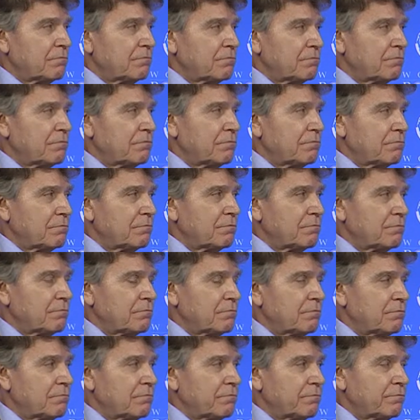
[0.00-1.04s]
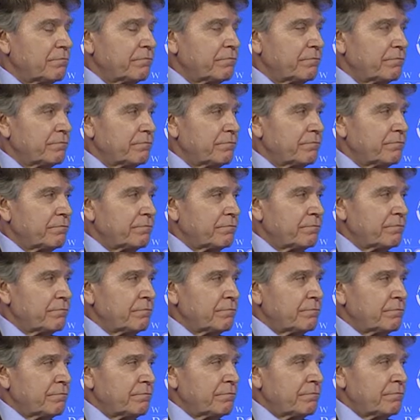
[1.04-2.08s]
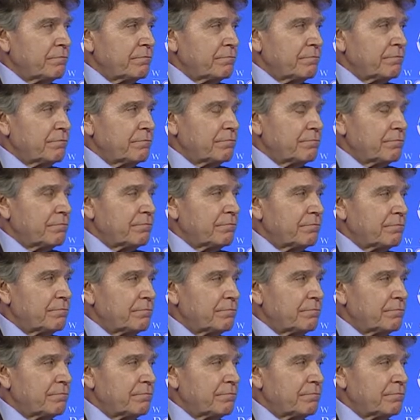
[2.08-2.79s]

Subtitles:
(not speaking)